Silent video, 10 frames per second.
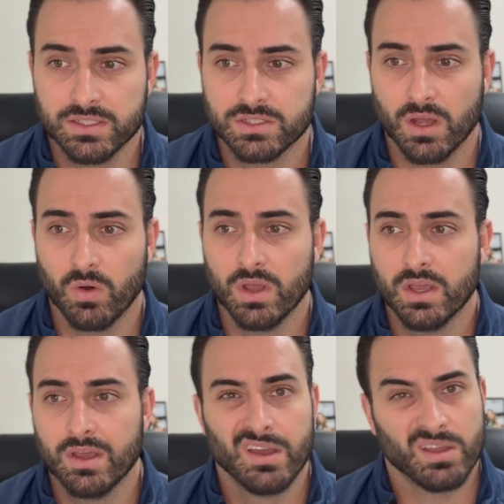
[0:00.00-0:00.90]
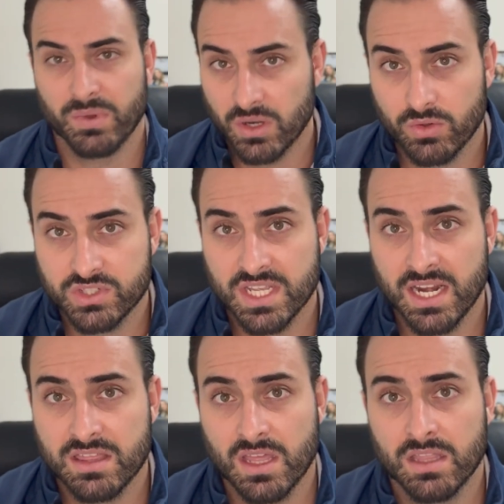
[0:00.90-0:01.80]
So we don't see
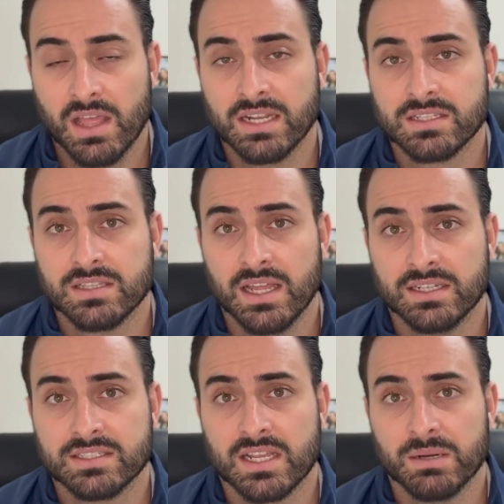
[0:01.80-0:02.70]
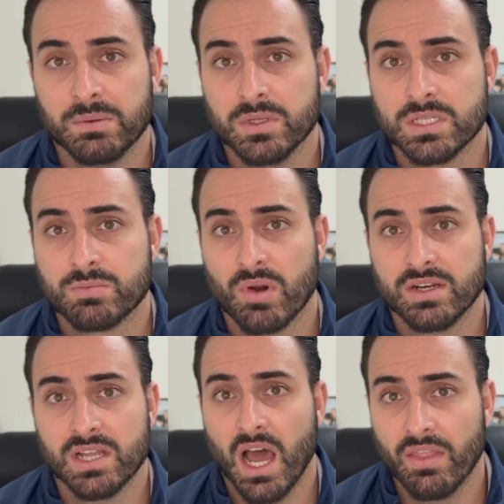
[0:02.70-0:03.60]
anything that's going to be spread
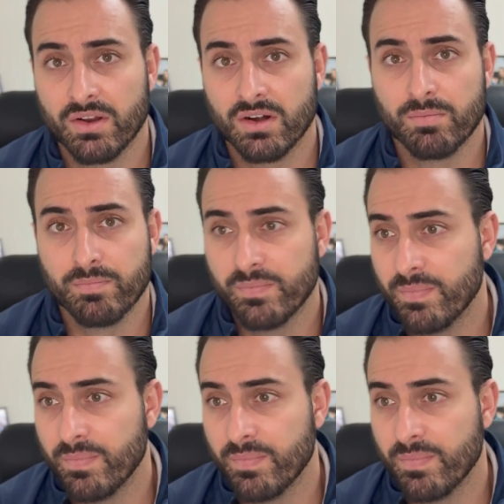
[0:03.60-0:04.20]
to other